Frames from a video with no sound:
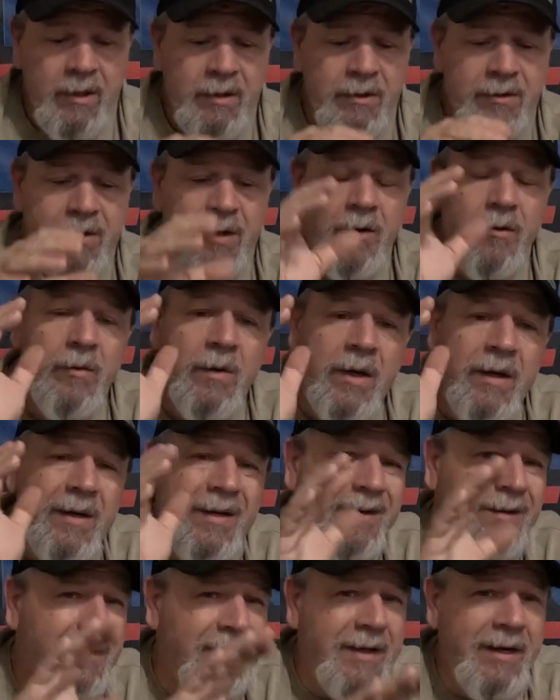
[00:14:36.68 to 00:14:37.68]
So
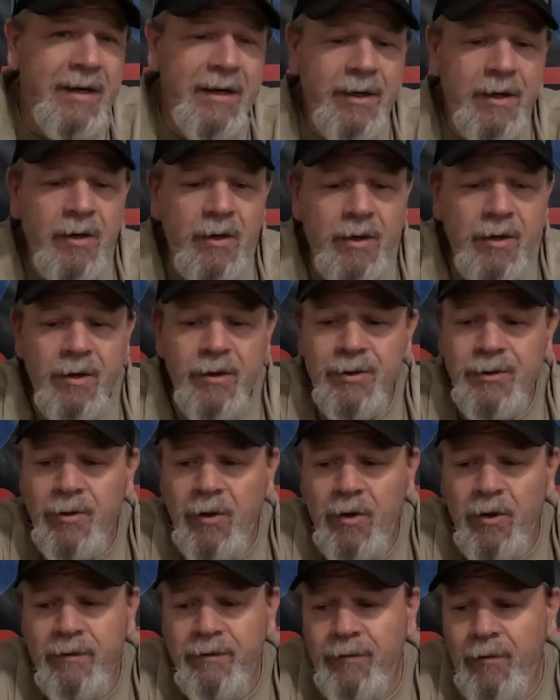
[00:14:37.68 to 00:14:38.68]
getting a good
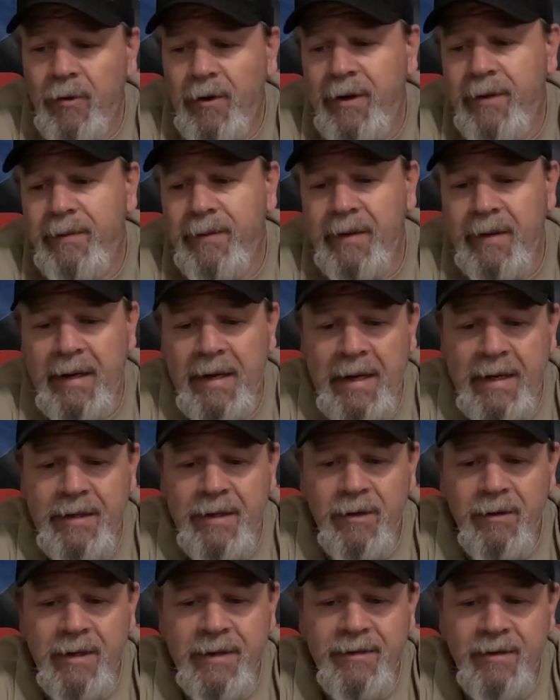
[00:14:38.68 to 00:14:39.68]
controller for it,
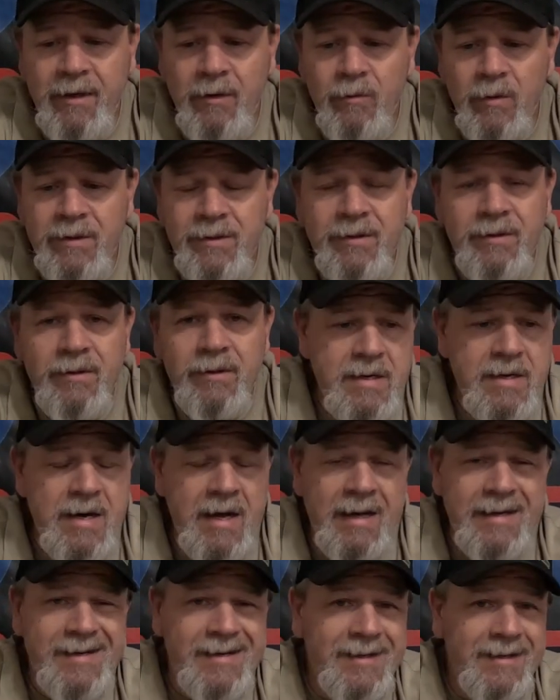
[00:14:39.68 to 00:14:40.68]
I think was
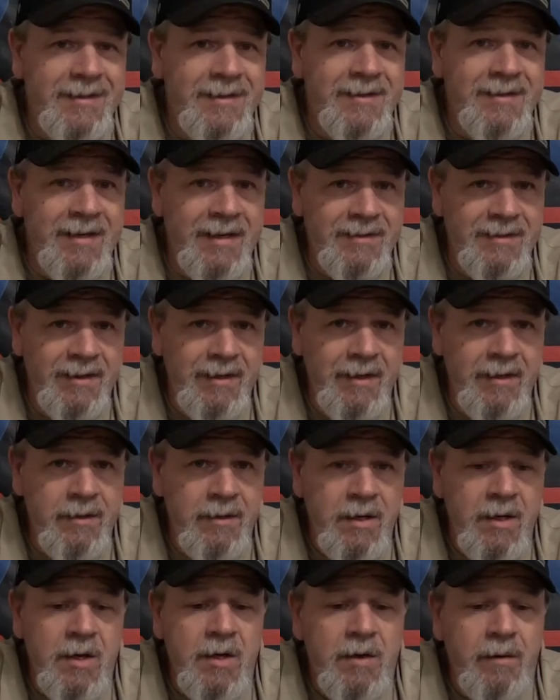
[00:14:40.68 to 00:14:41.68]
not a necessity,
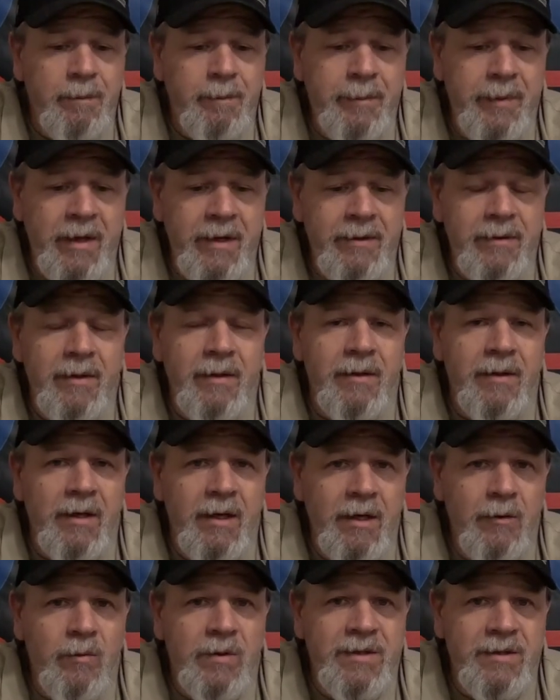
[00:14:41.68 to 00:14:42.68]
but
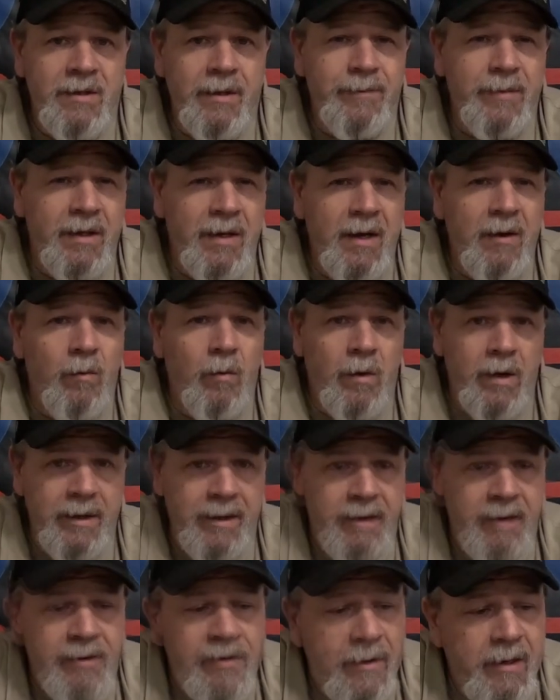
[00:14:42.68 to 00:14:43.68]
it was something I
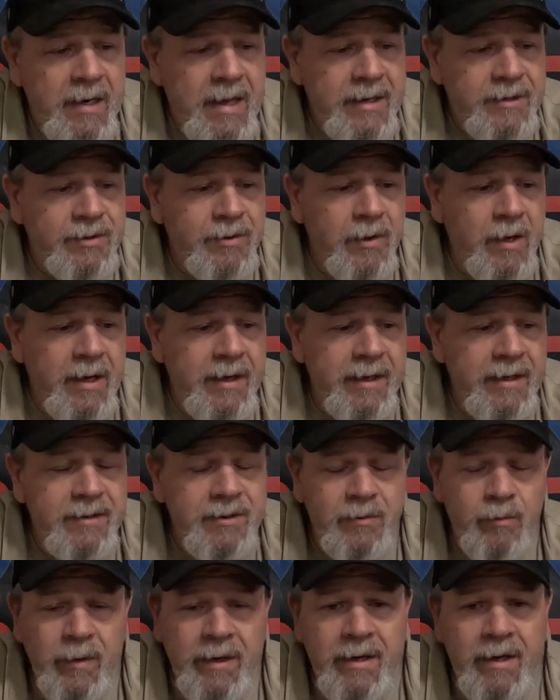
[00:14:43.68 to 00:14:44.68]
wanted. Other
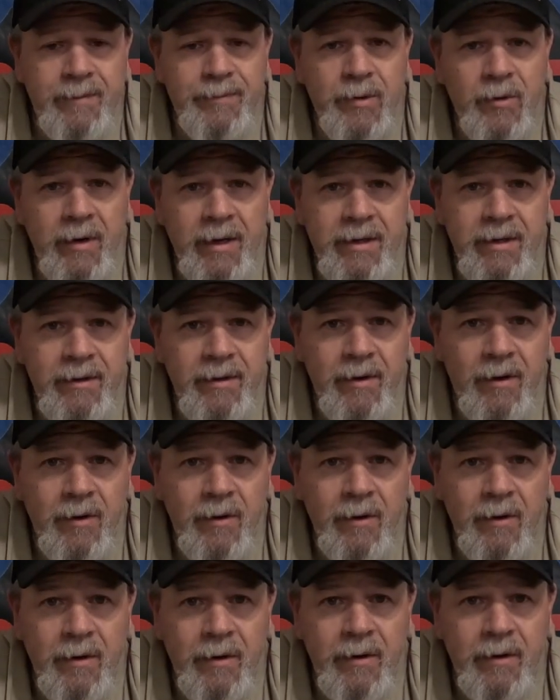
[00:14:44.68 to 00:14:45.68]
electronics, we upgraded
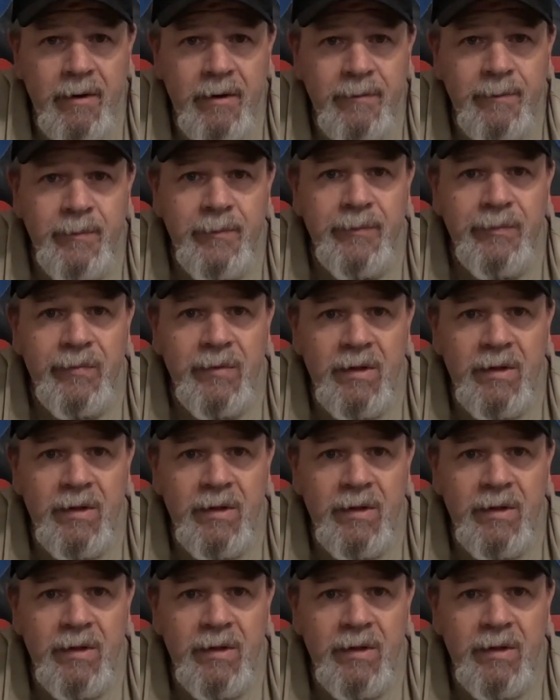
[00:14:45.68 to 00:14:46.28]
our